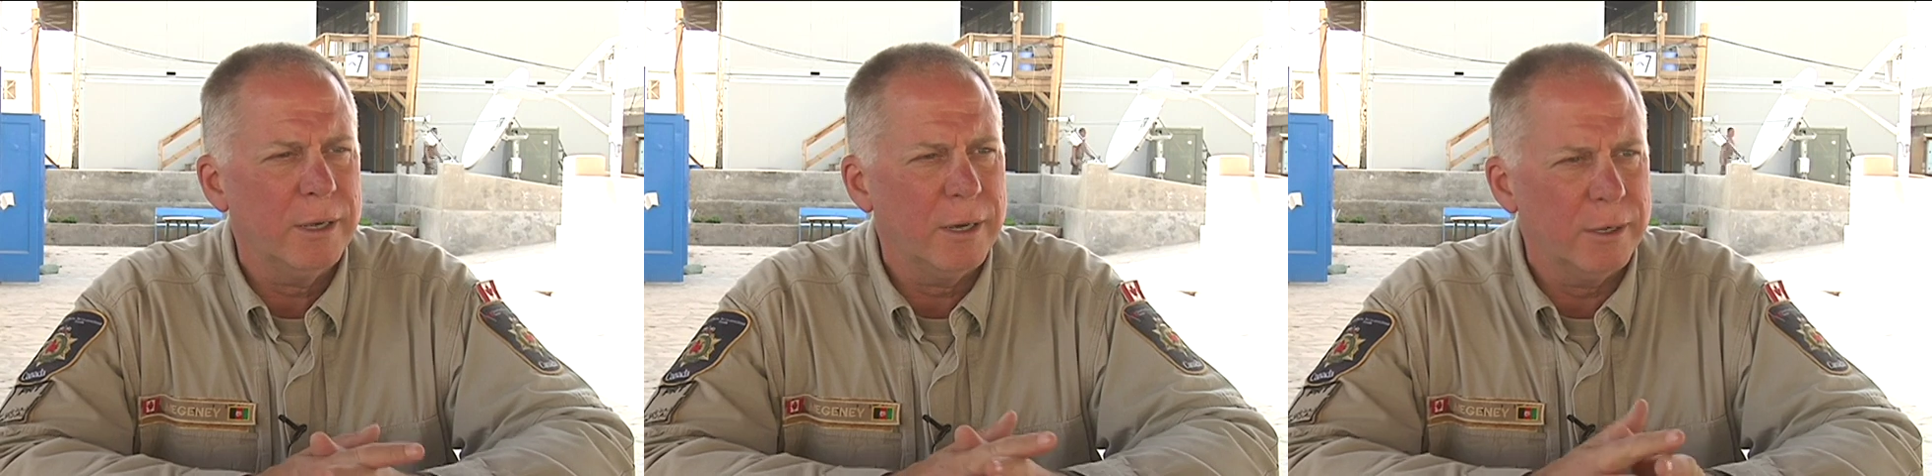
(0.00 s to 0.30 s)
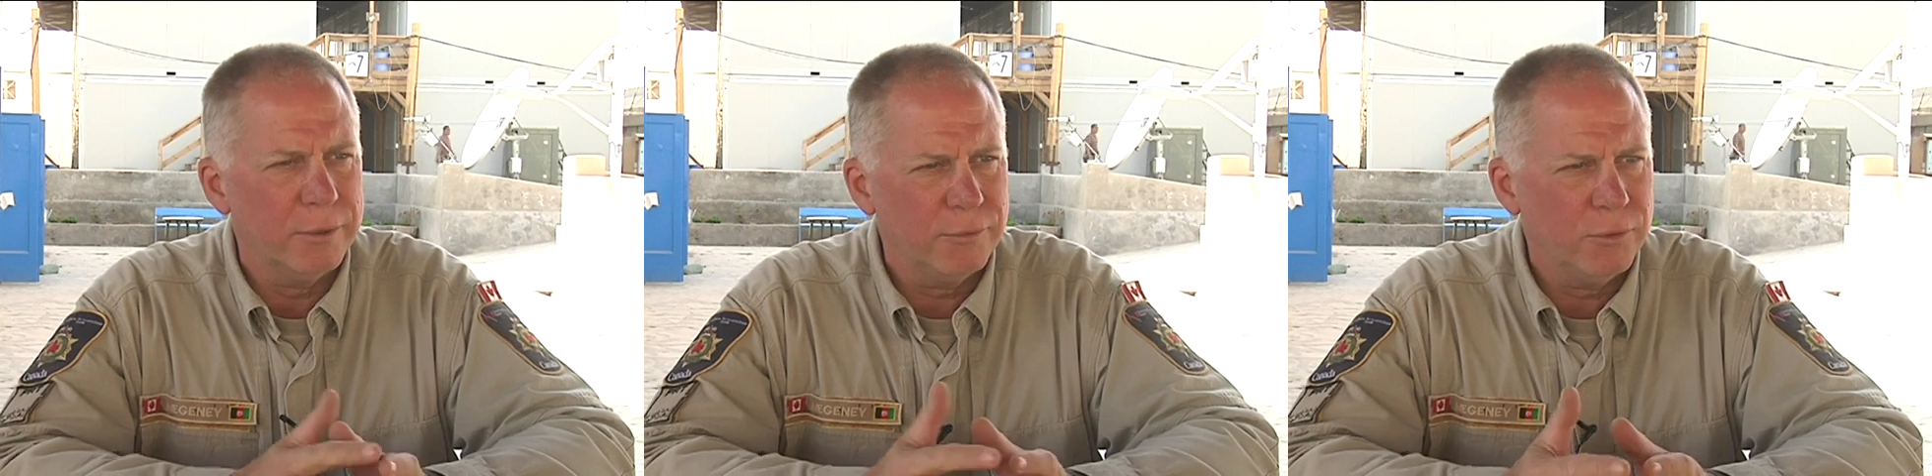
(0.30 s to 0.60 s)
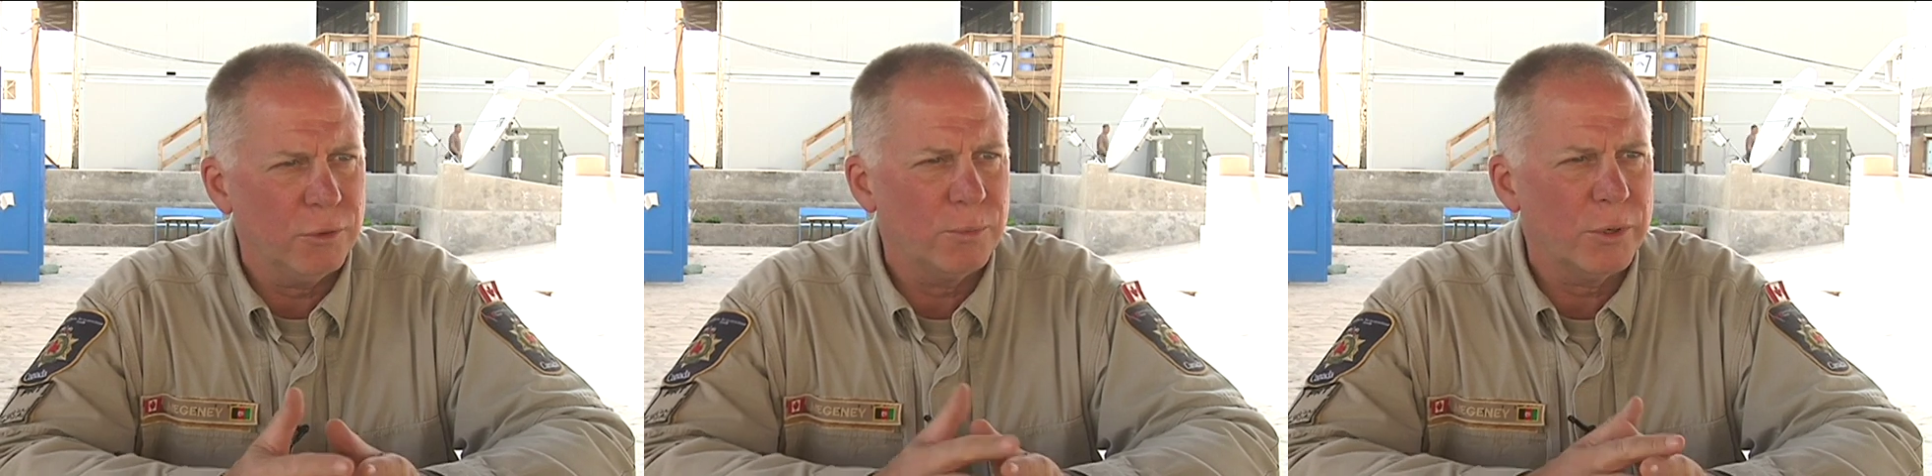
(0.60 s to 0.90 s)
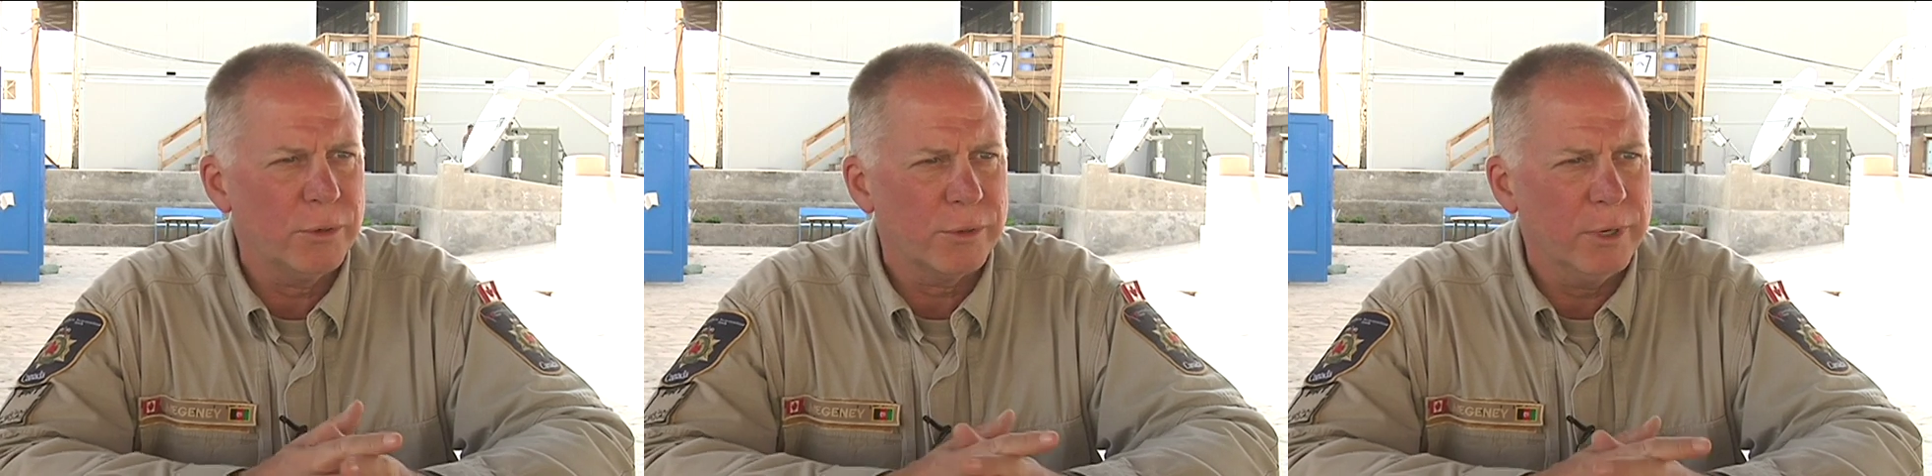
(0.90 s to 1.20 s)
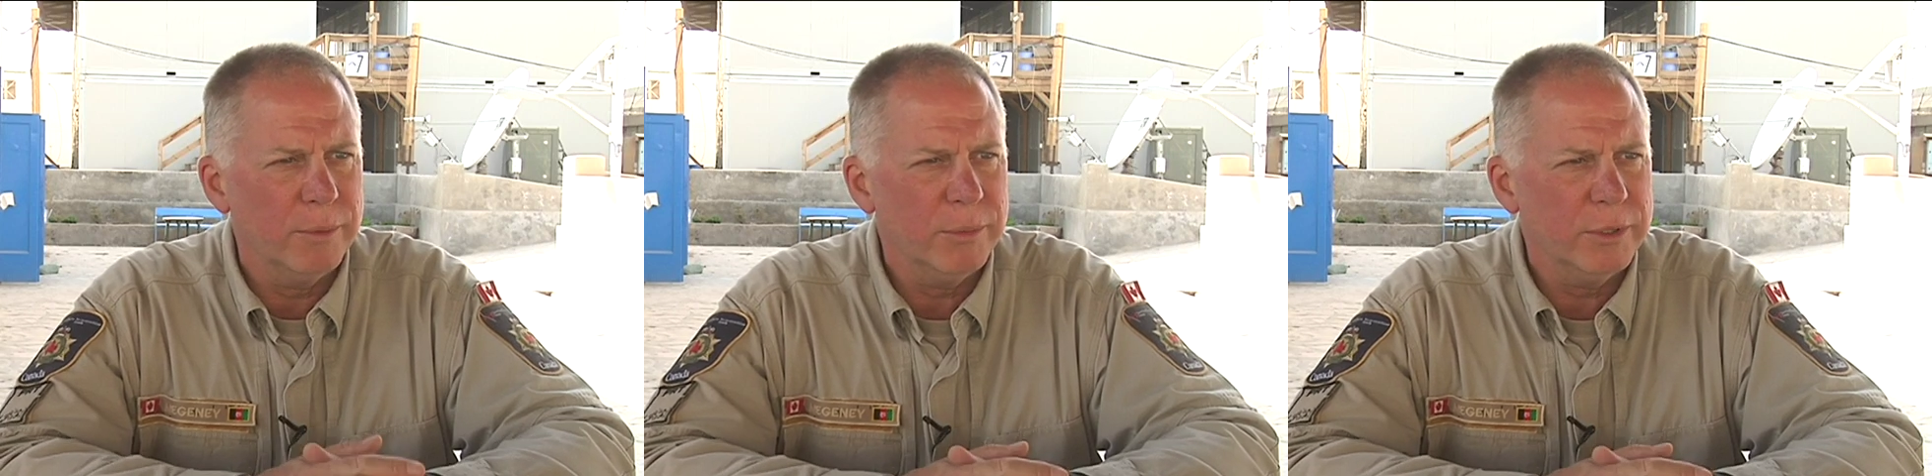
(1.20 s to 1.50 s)
our full
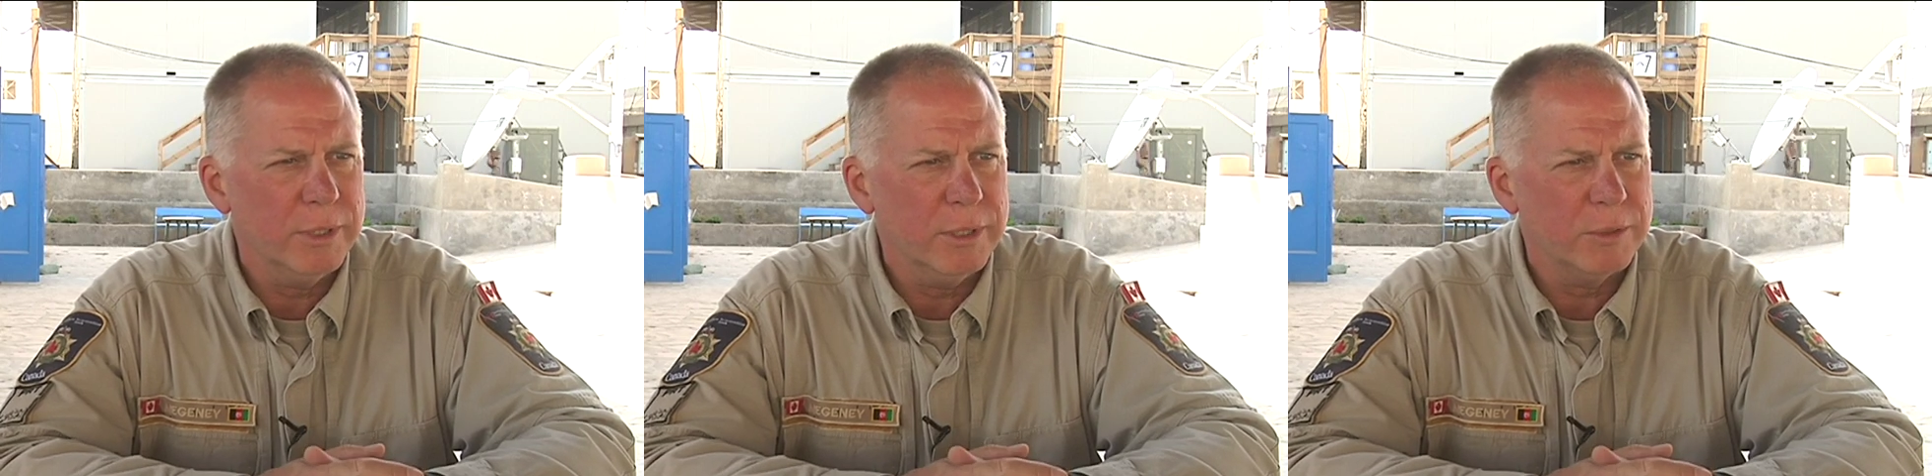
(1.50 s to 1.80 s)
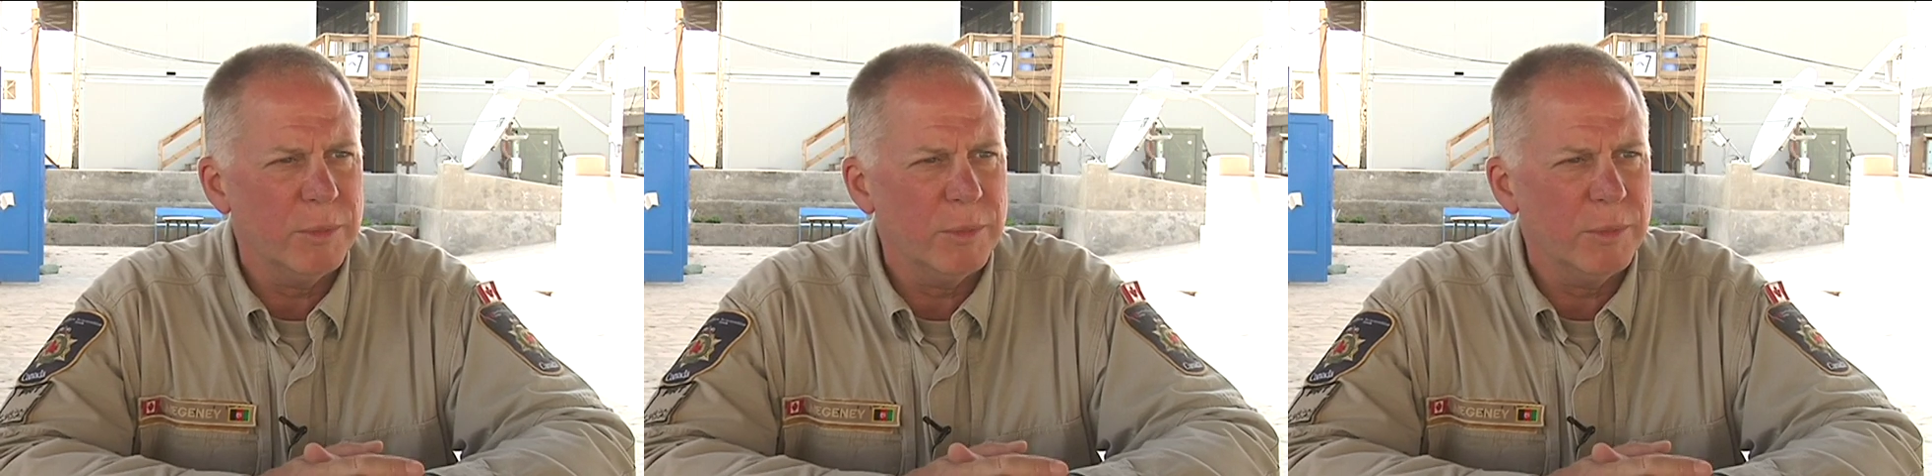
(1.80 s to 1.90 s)
program is